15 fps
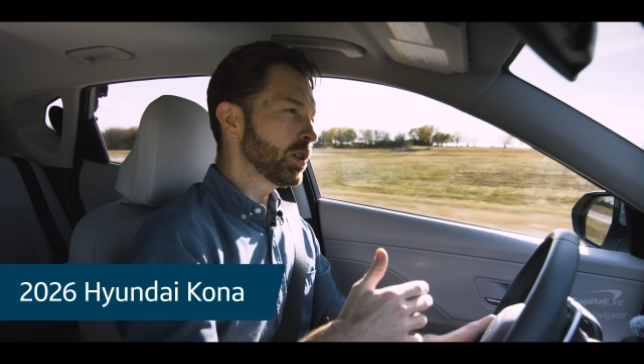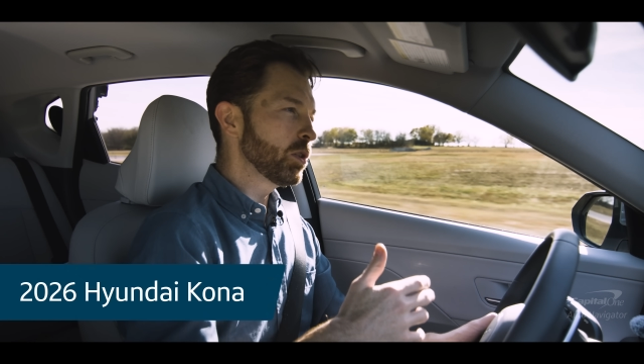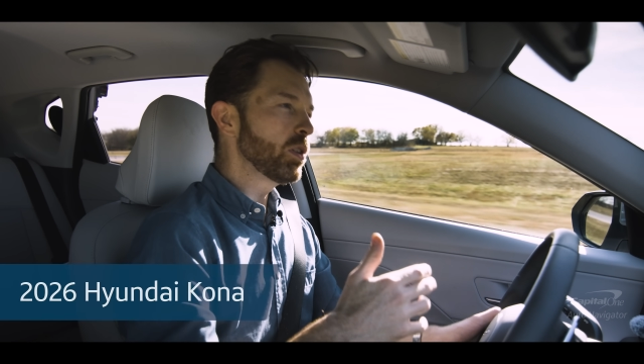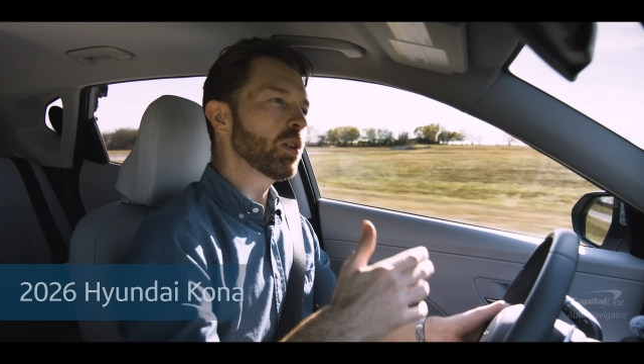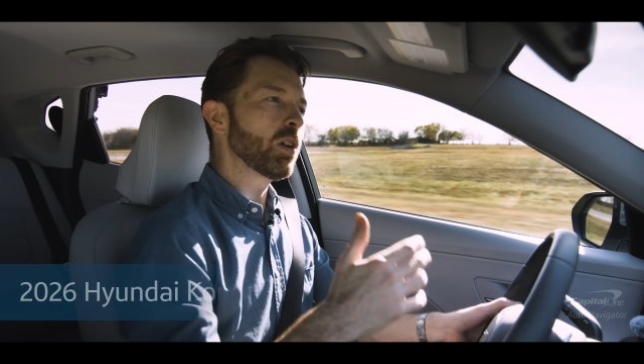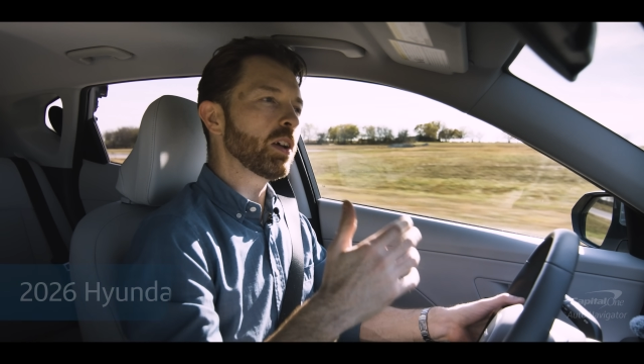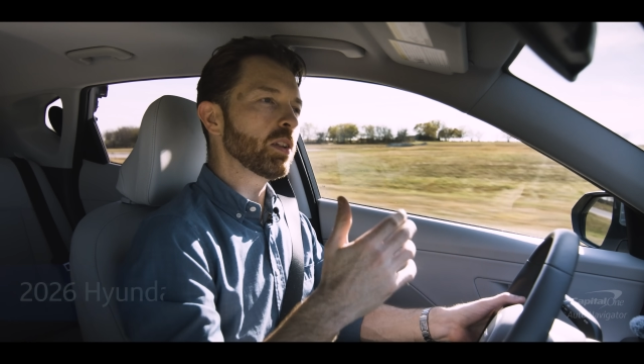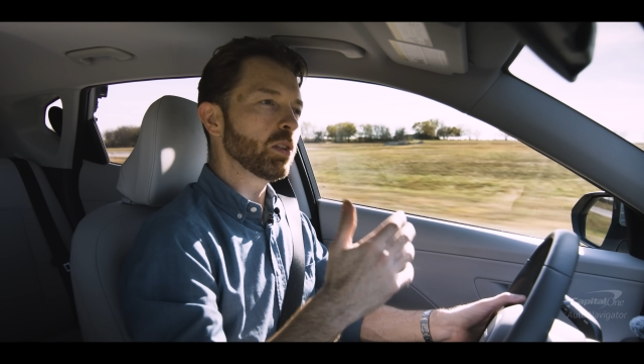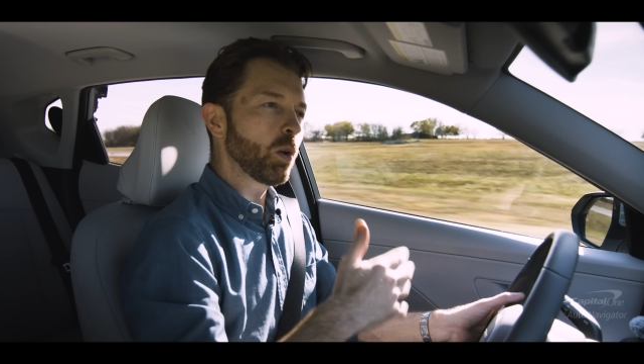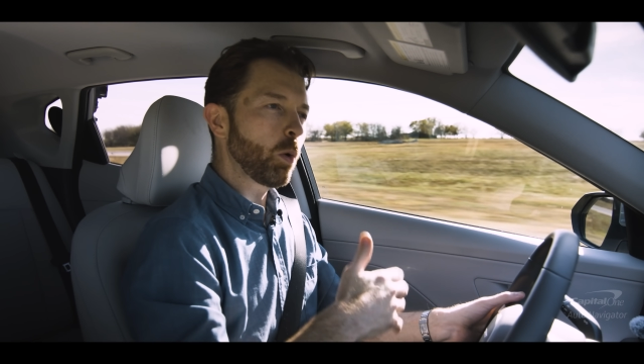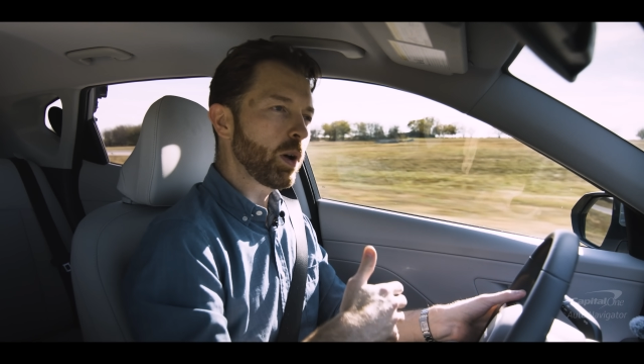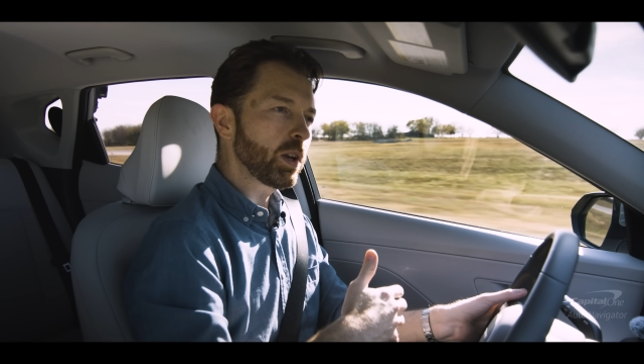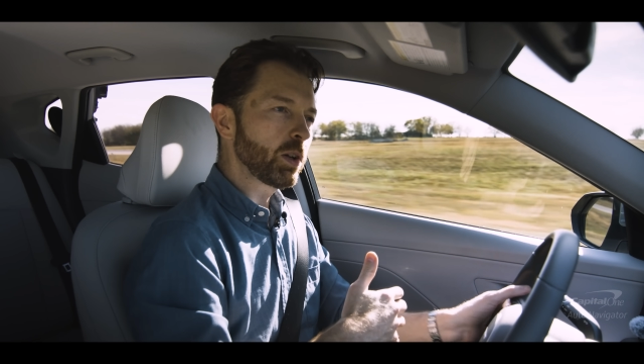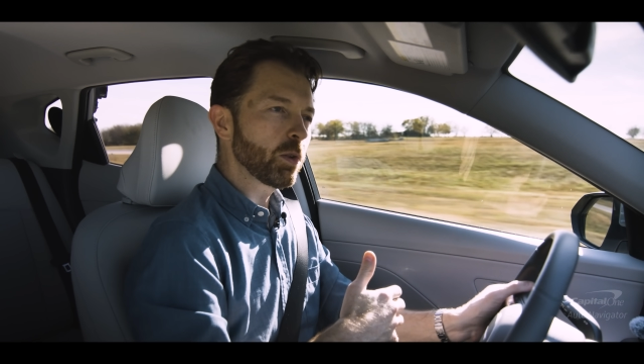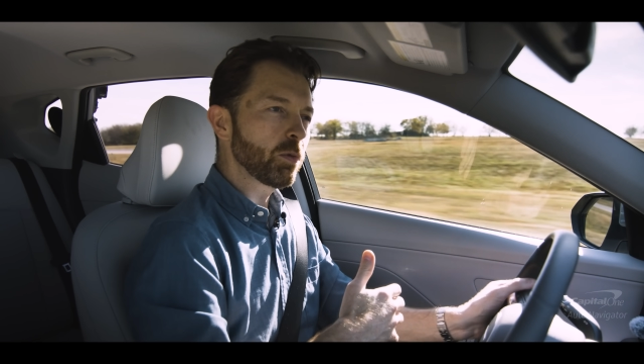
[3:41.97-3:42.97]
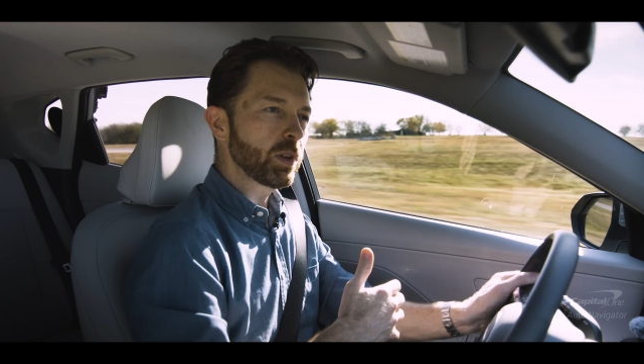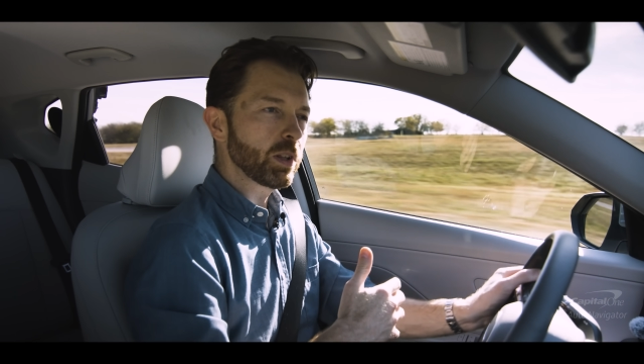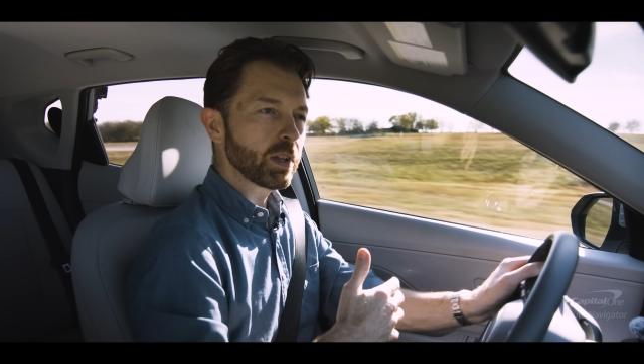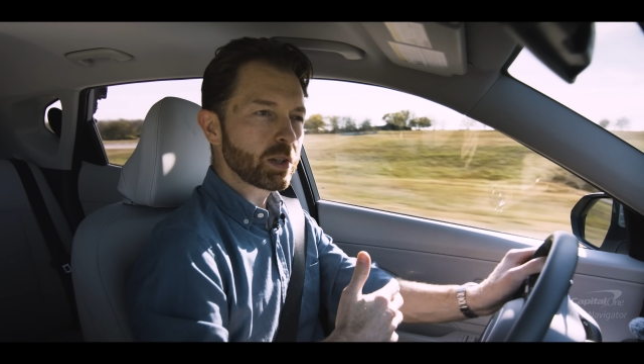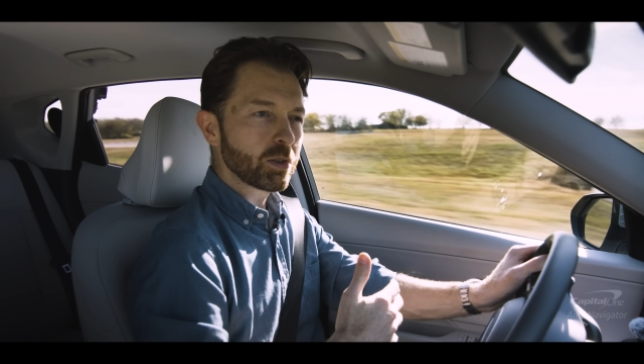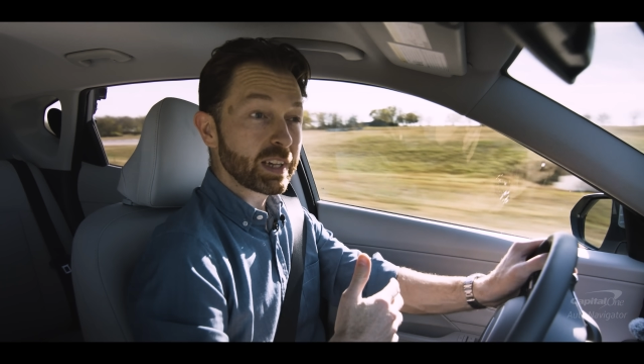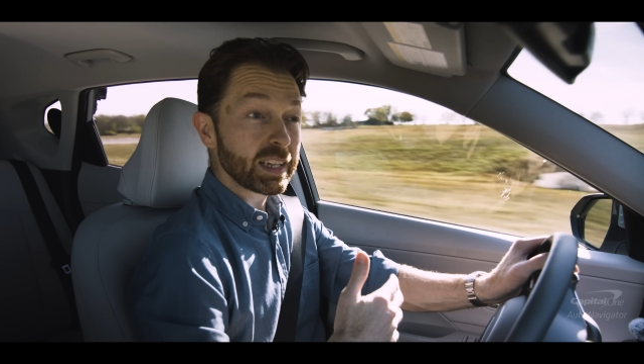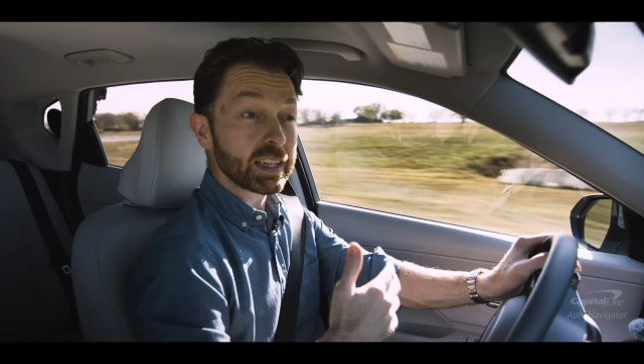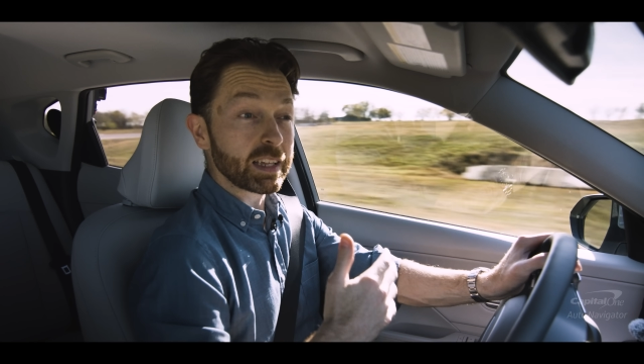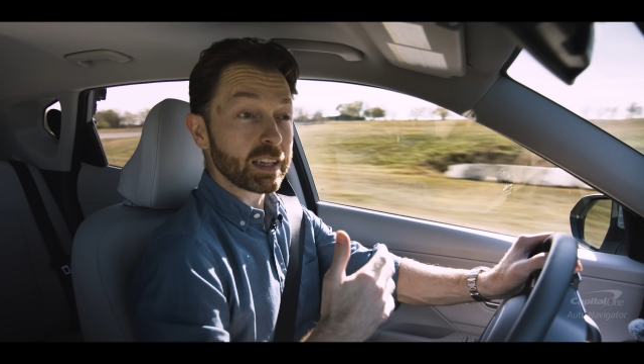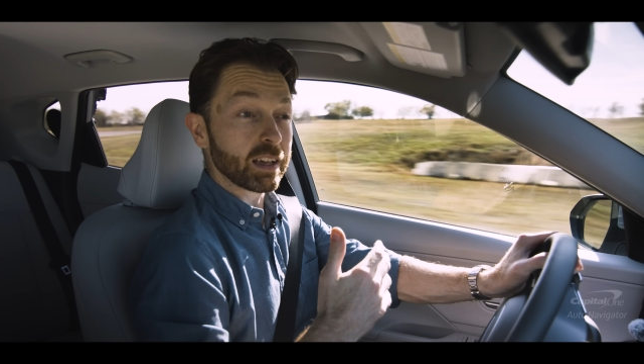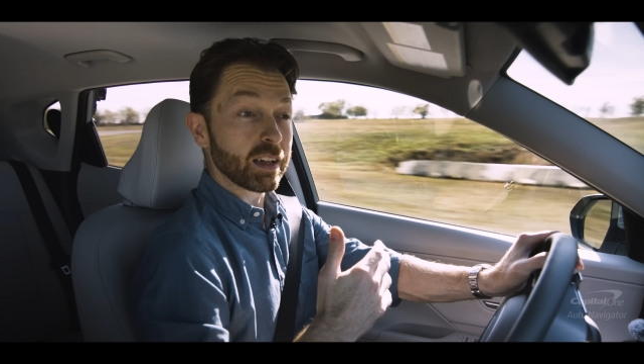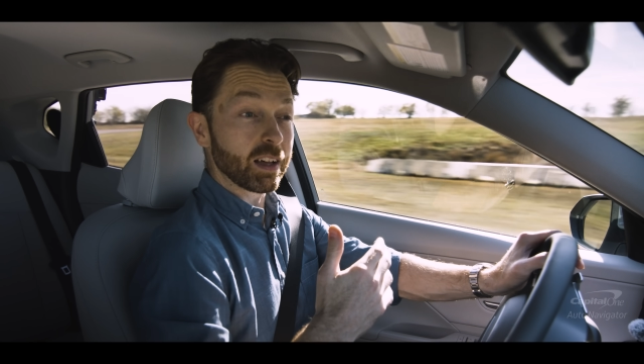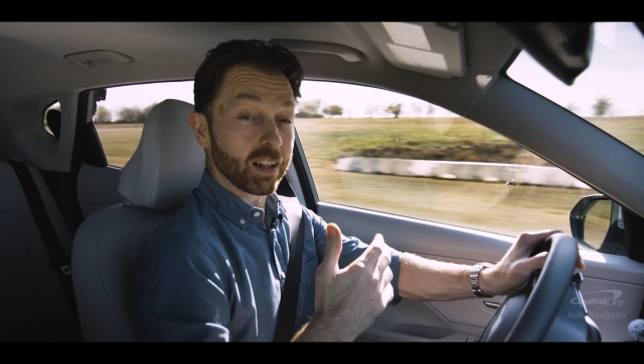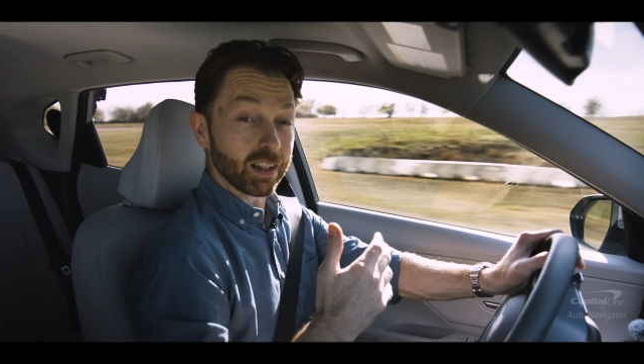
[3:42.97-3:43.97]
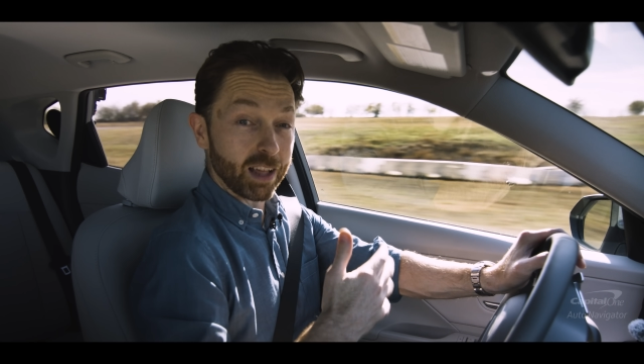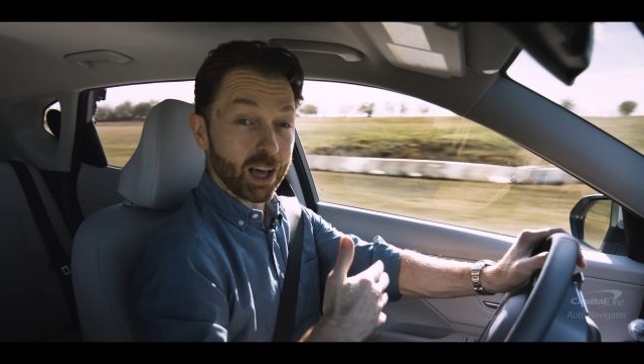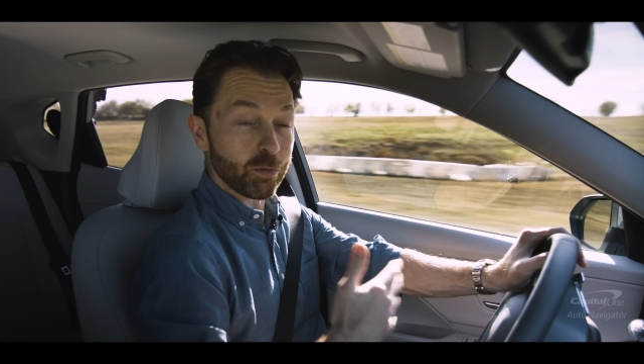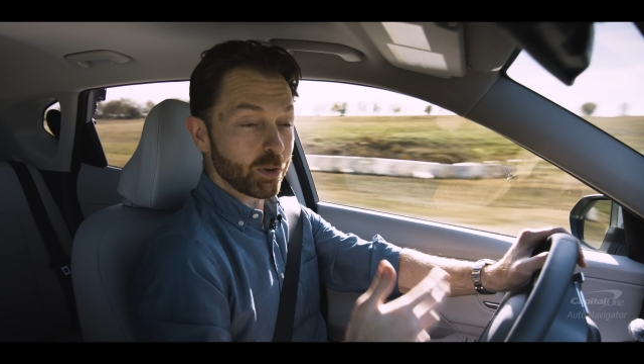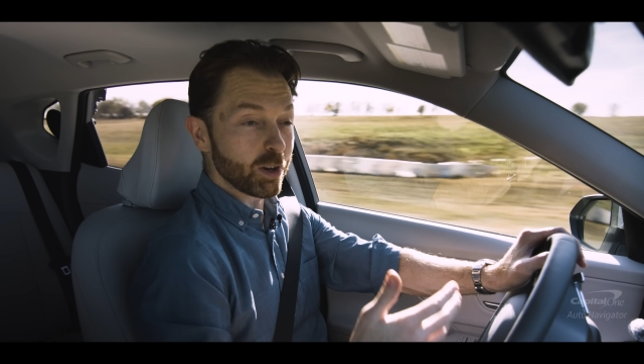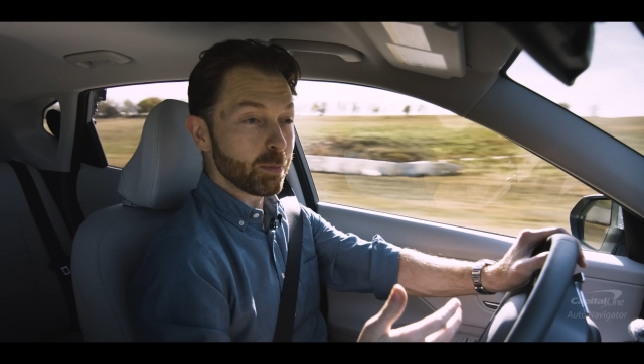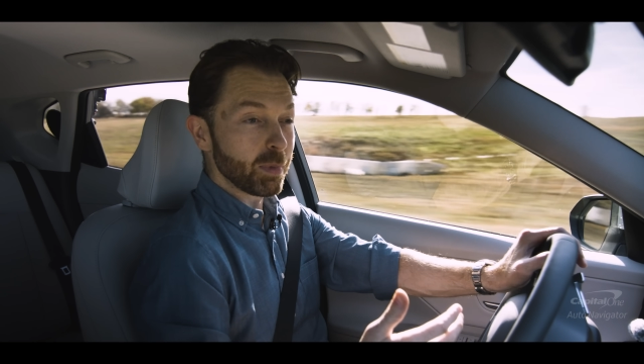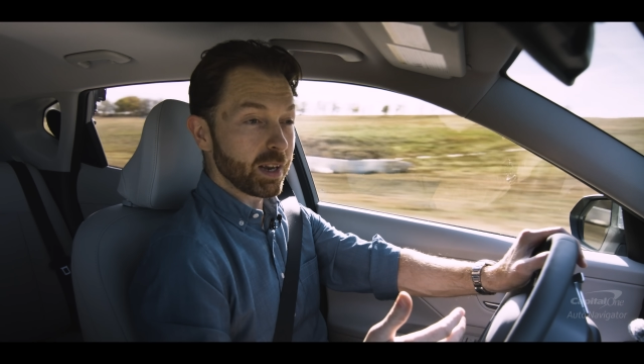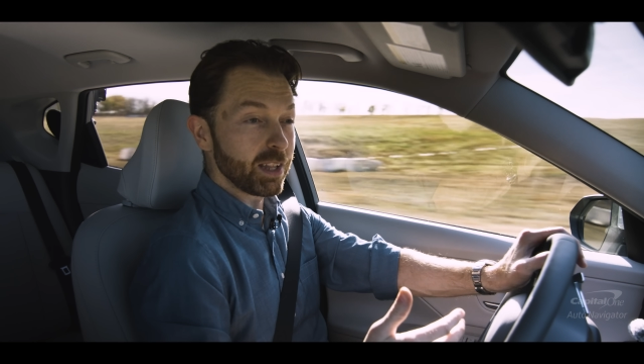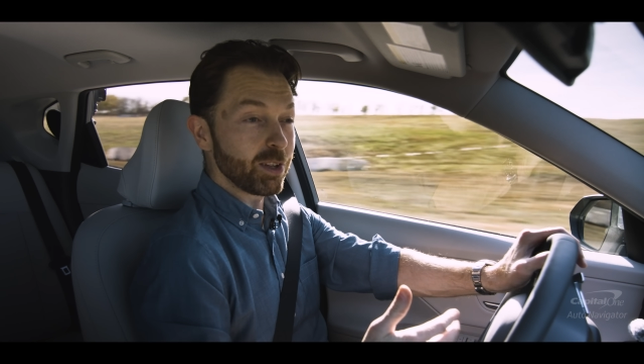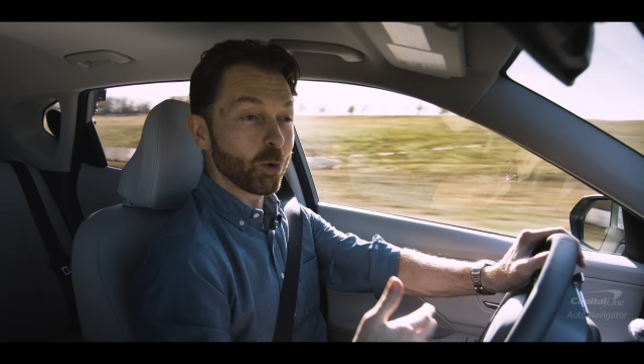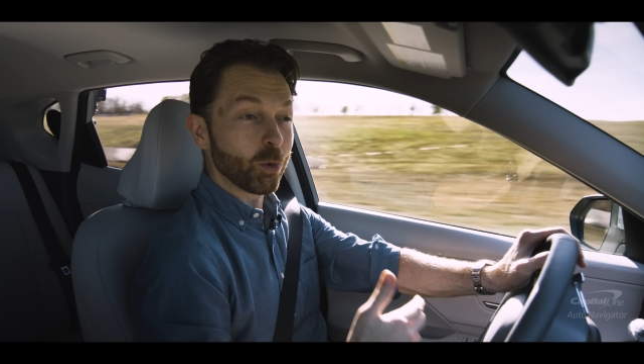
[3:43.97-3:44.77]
you're either on the low end going to feel like you're getting a lot for your money,